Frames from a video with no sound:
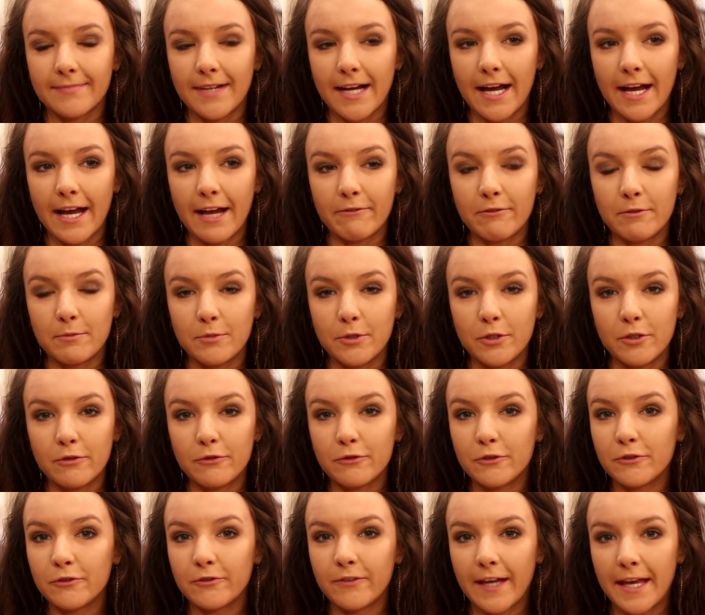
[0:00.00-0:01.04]
I have a
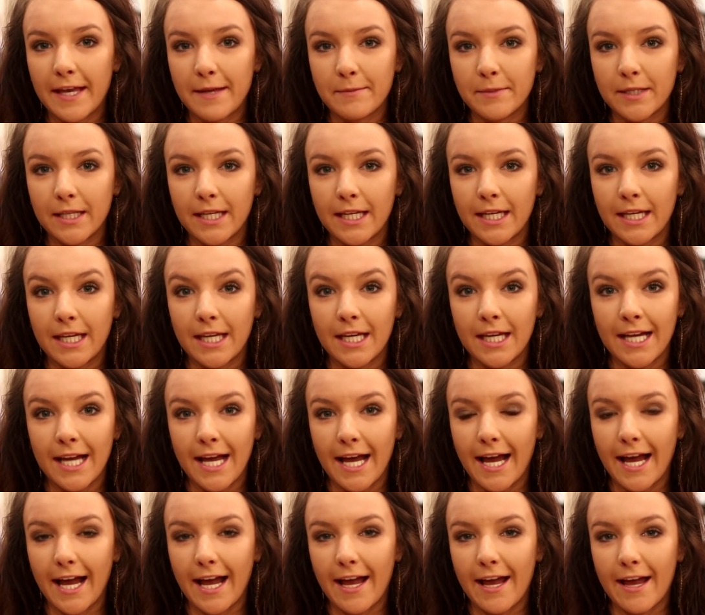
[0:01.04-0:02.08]
beautiful family.
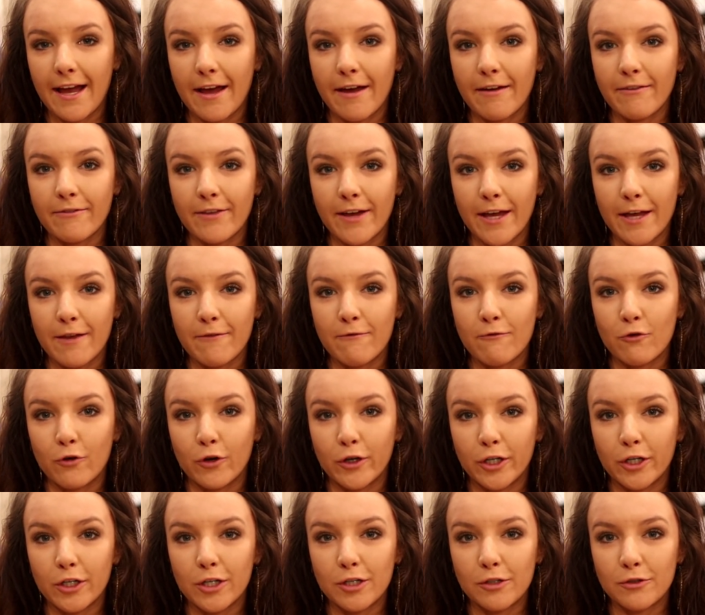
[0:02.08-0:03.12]
I have a
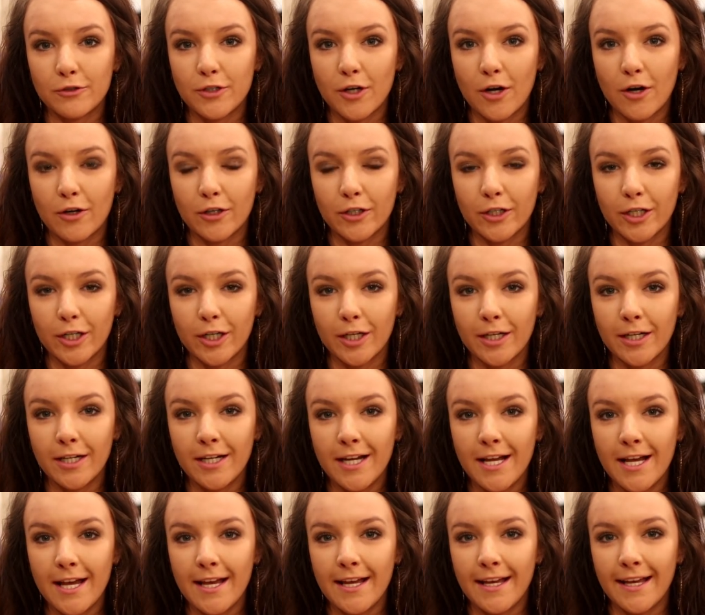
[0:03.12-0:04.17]
four-year-old daughter
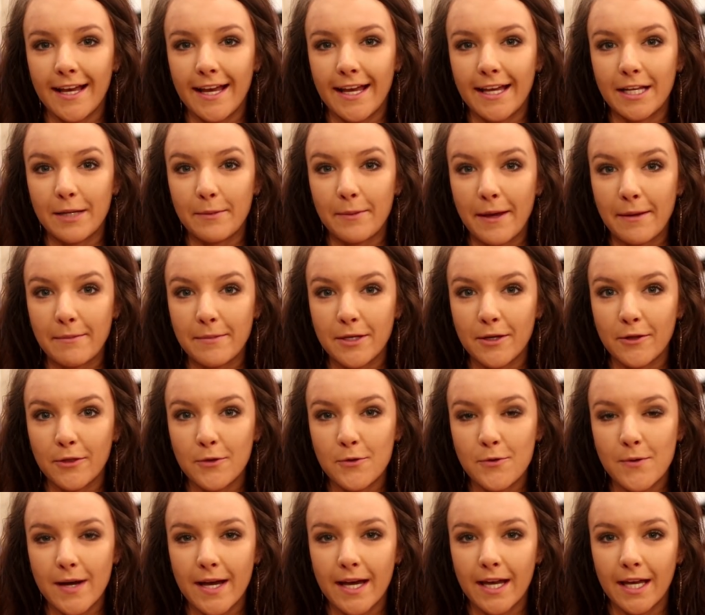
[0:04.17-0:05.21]
and a baby on
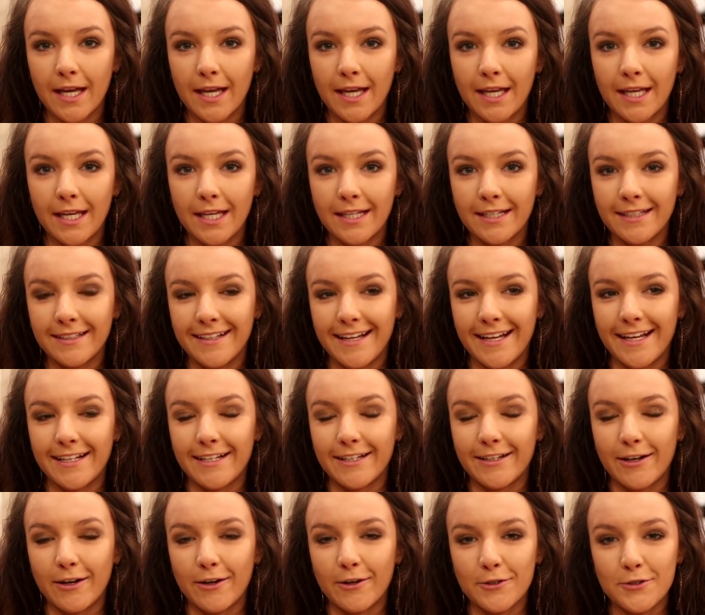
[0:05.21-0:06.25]
the way and
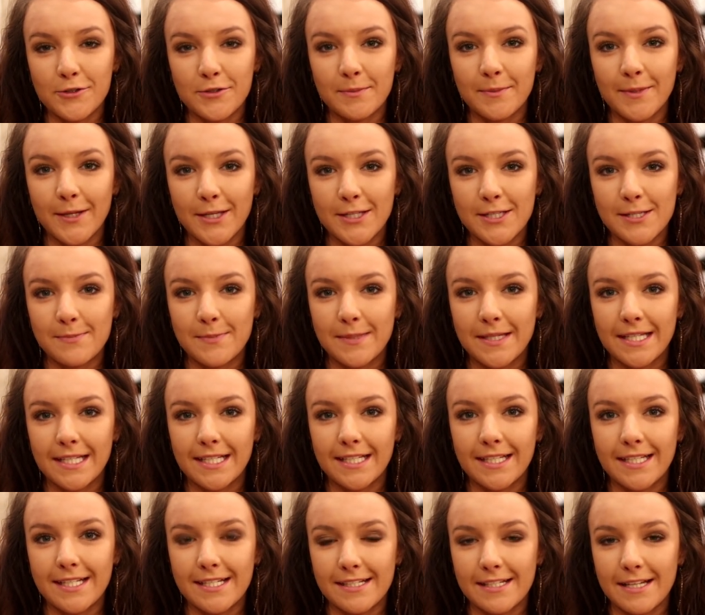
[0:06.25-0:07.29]
an awesome
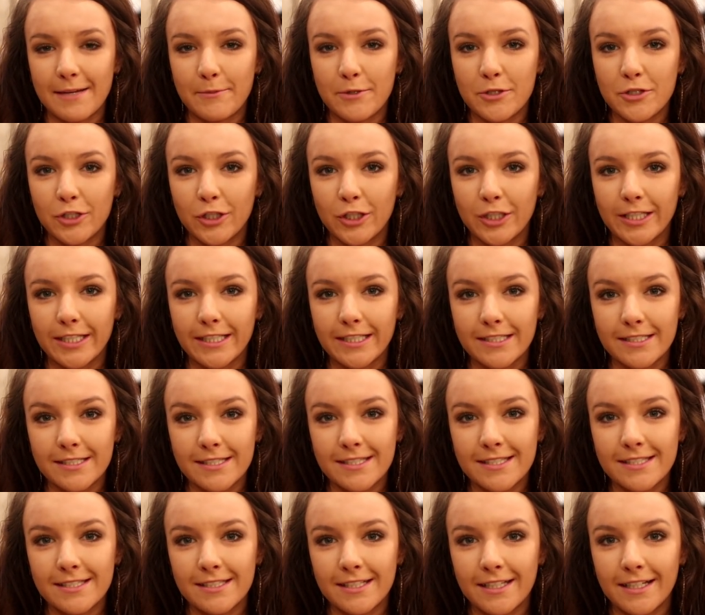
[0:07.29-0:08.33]
husband. His name is
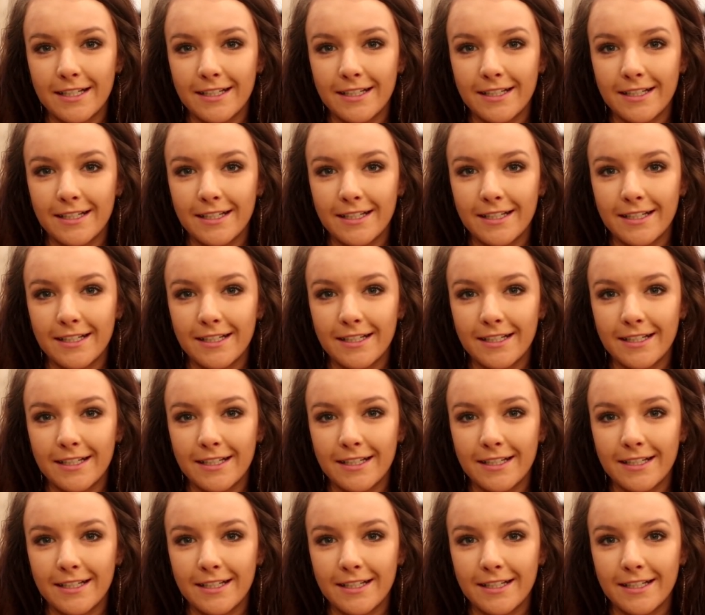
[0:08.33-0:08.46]
Chris.